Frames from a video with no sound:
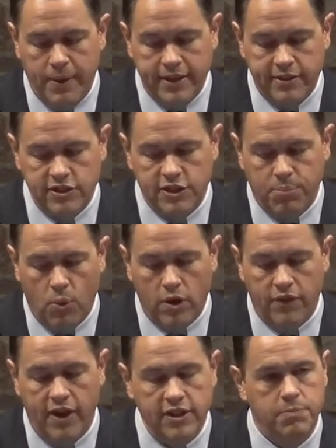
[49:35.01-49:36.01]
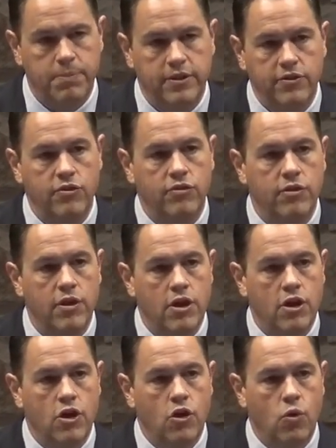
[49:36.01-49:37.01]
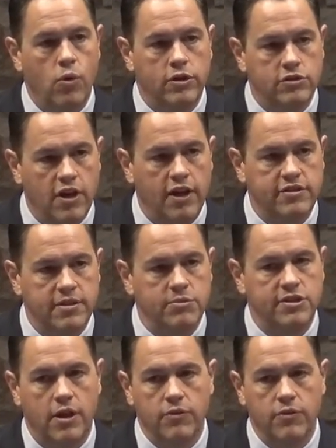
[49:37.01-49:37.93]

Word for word: husbands who exhaust themselves in this task.